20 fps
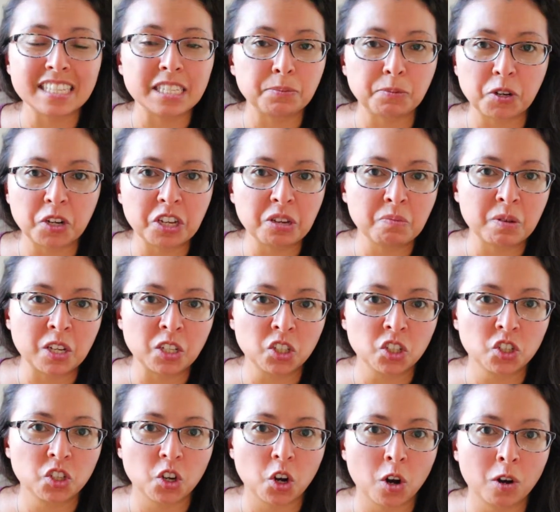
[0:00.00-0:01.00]
is pretty
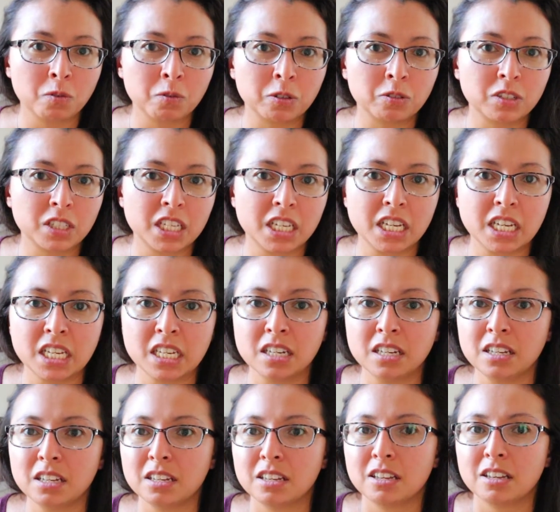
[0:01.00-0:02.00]
much our
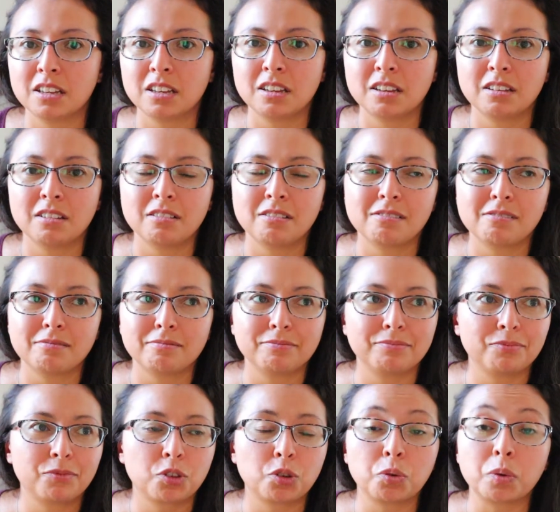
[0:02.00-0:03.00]
routine
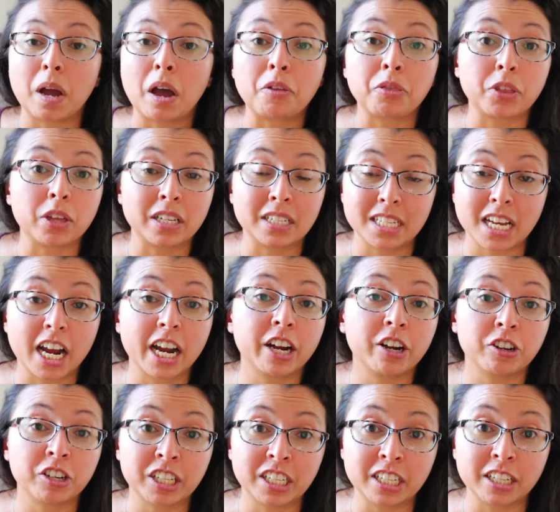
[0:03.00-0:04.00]
throughout the
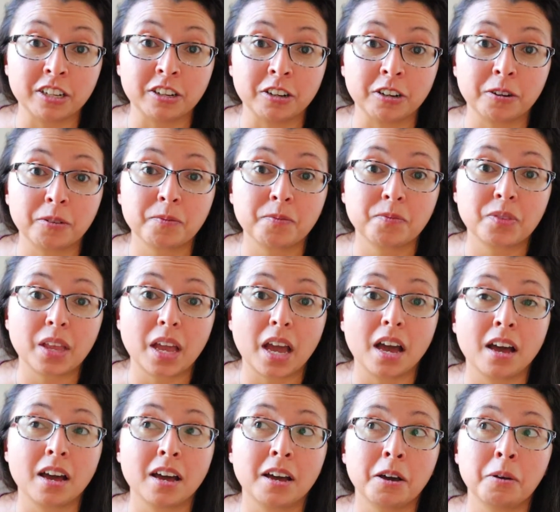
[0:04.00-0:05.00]
entire year.
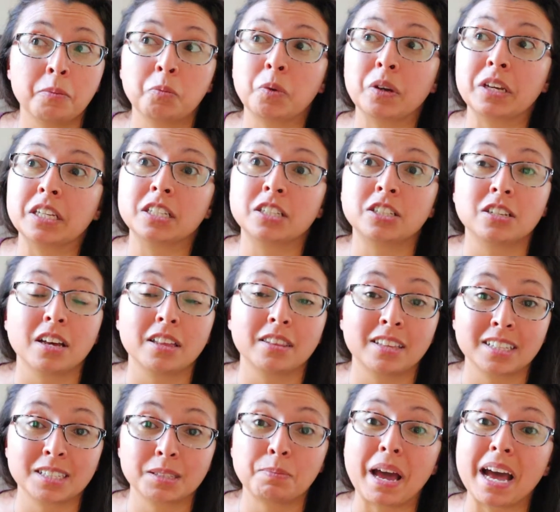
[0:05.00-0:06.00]

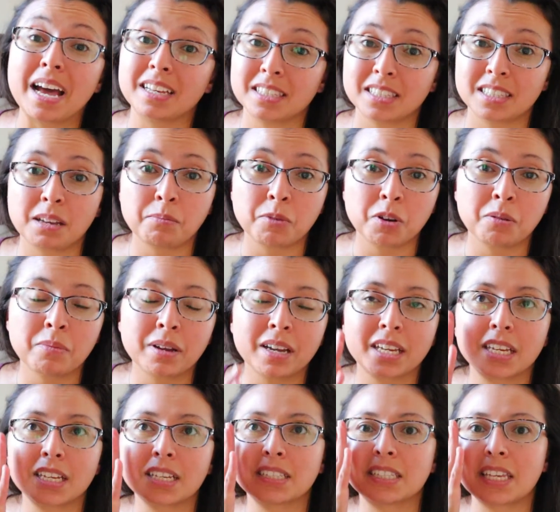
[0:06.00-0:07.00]
This past summer, my
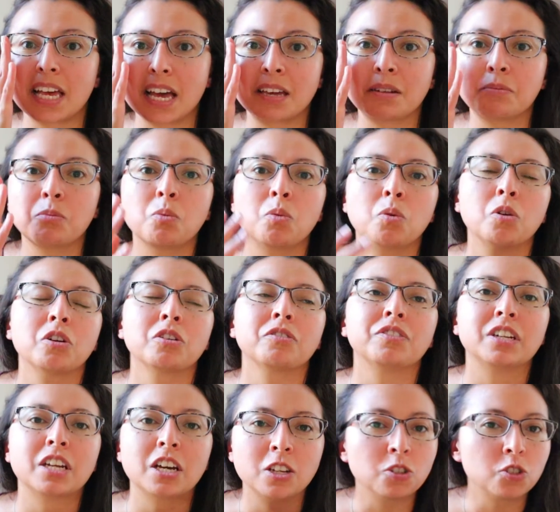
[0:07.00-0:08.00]
kids had more of
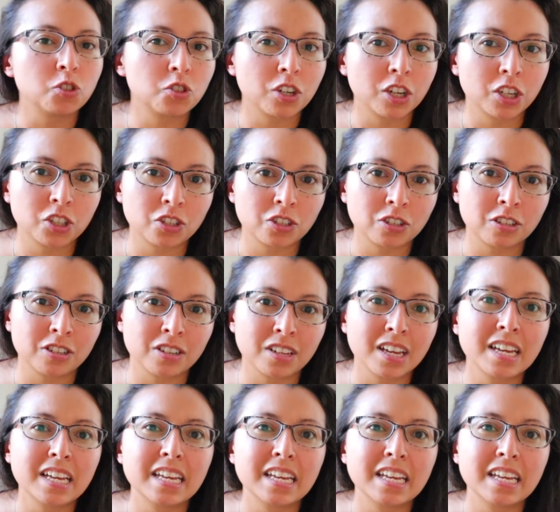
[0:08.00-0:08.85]
an unstructured,